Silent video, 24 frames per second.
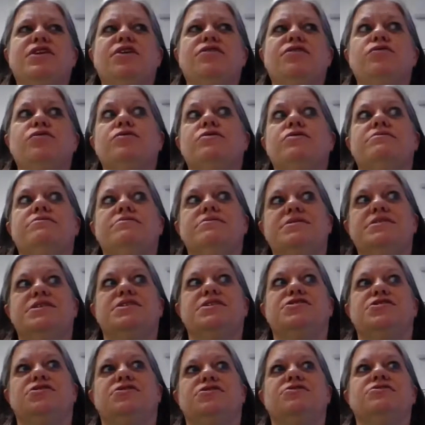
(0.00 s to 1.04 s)
to go to her
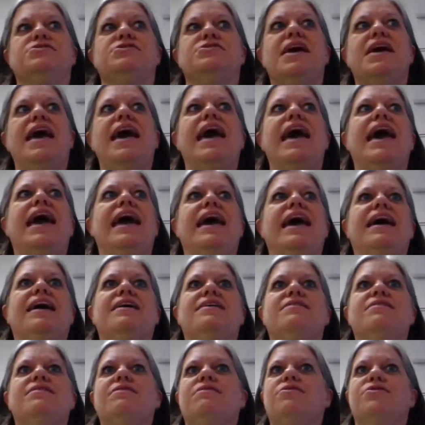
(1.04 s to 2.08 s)
sister's
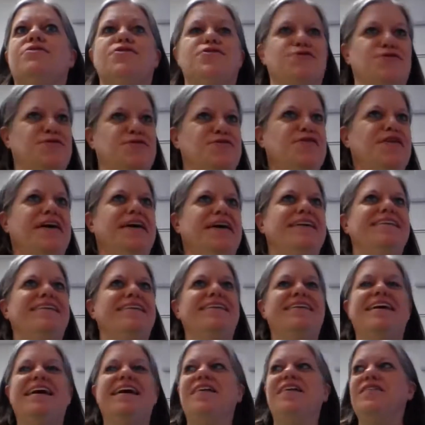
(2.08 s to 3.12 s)
and her nose was fine.
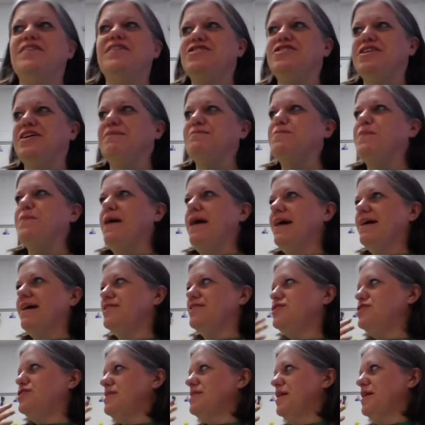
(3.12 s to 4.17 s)
And then she comes back
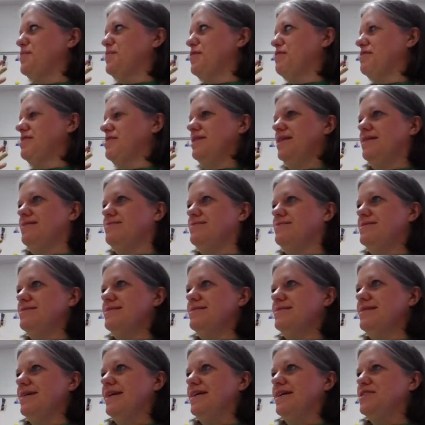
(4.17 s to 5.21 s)
and she's got a broken nose
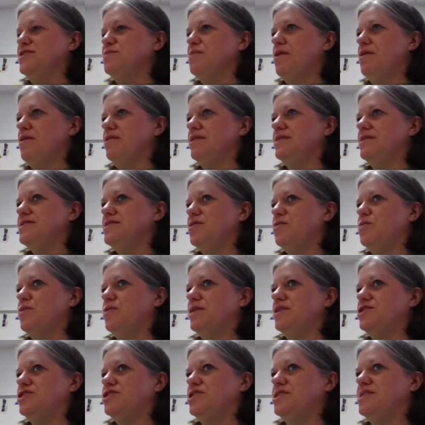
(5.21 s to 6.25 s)
and it's swollen. So what
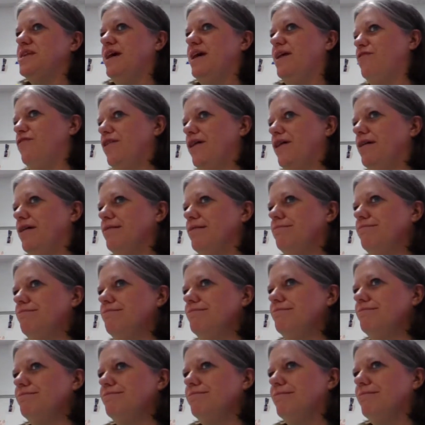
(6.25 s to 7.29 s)
did she say? I fell,
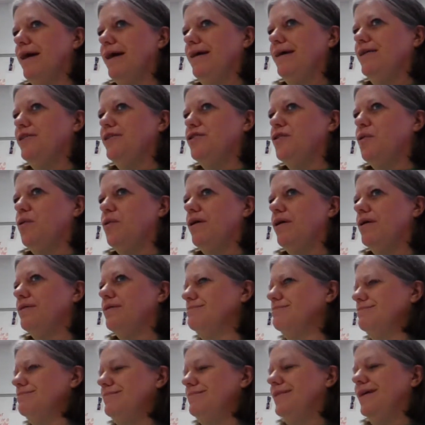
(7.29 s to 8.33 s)
I hit a
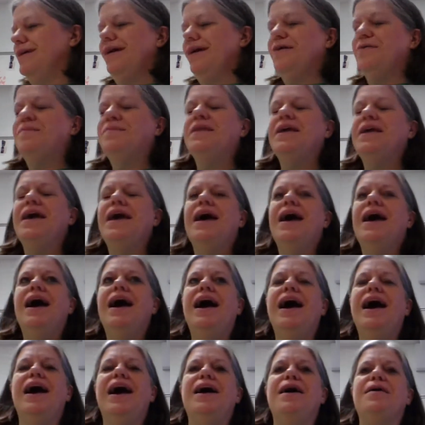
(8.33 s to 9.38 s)
door, you know?
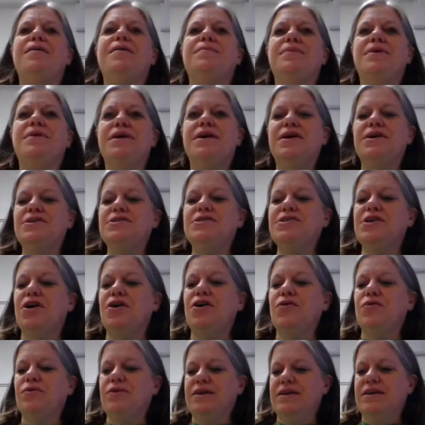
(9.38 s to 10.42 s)
Um,
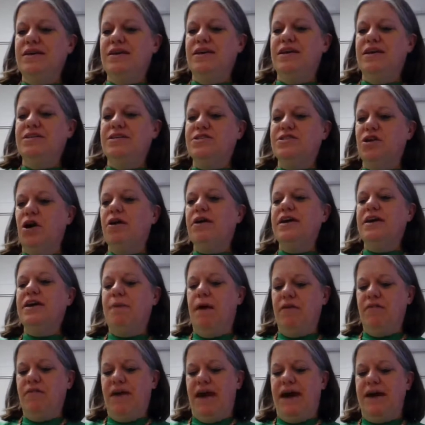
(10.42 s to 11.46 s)
so he's talking
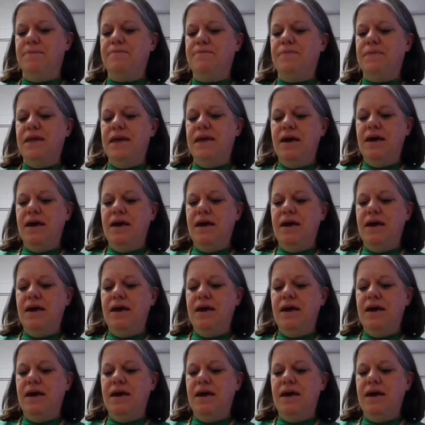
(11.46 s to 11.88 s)
about that.